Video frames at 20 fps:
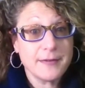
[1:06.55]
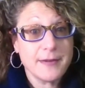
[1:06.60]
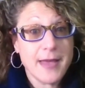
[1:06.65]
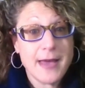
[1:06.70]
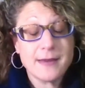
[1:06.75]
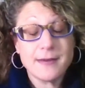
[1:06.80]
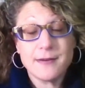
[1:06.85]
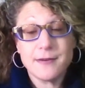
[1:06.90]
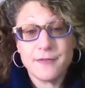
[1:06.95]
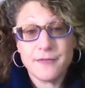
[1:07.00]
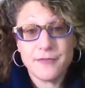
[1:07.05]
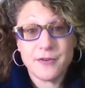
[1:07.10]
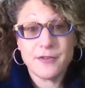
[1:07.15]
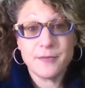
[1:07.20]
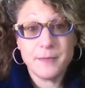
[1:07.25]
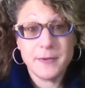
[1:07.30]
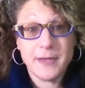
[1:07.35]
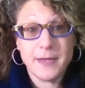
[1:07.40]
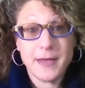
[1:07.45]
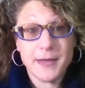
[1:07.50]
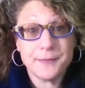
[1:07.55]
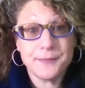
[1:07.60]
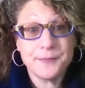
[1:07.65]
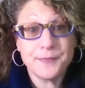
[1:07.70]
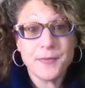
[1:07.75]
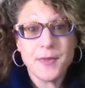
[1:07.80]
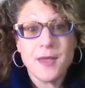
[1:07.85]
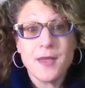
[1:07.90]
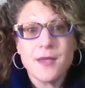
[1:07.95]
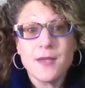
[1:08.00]
How did it first begin?
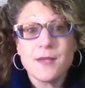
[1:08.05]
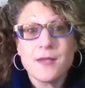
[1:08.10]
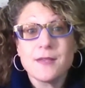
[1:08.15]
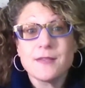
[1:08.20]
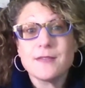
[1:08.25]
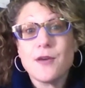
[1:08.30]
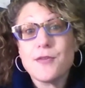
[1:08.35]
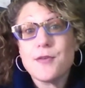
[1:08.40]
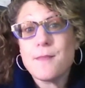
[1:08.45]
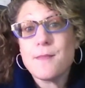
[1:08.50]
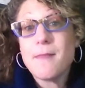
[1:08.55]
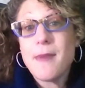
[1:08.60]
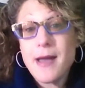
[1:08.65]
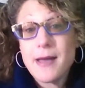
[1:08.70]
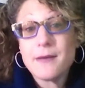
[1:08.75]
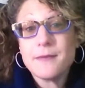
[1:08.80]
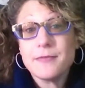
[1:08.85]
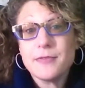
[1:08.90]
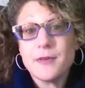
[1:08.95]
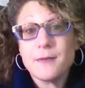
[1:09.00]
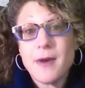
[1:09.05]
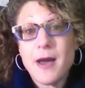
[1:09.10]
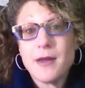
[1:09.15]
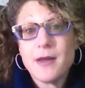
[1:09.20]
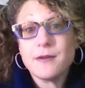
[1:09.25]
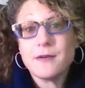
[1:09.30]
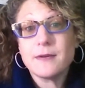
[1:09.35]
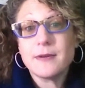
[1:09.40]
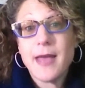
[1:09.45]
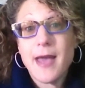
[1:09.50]
So the
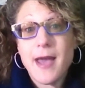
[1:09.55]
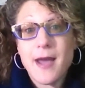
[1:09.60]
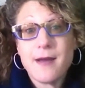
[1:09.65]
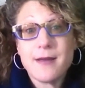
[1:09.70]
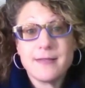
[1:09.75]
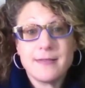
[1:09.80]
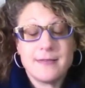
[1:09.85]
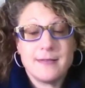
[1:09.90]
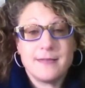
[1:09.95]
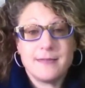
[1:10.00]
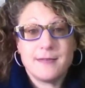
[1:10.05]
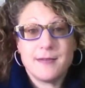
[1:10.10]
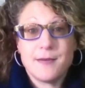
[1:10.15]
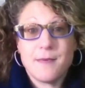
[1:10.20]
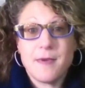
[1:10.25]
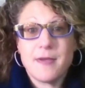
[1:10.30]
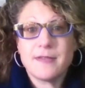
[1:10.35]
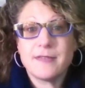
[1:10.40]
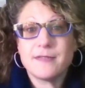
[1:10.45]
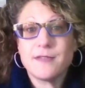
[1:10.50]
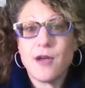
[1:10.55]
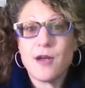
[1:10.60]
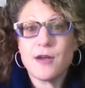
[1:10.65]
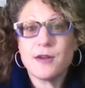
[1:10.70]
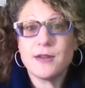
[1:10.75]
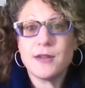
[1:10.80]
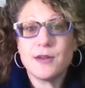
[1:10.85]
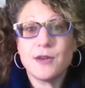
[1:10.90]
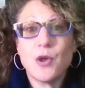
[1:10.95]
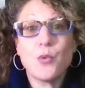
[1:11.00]
modern carat system
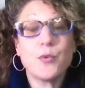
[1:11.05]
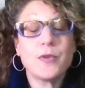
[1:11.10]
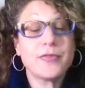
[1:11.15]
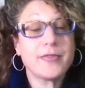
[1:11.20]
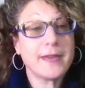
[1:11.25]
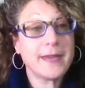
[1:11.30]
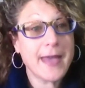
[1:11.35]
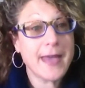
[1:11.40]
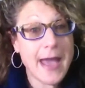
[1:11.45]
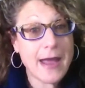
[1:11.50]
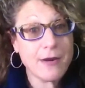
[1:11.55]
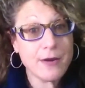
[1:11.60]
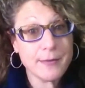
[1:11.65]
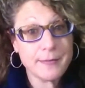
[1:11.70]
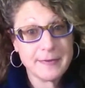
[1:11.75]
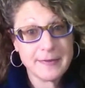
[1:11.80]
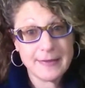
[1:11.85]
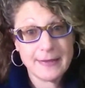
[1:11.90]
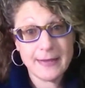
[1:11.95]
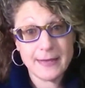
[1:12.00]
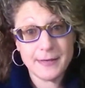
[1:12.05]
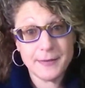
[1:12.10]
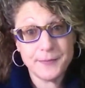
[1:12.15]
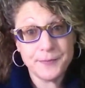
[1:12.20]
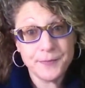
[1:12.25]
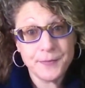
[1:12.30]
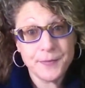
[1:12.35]
started with the carob seed.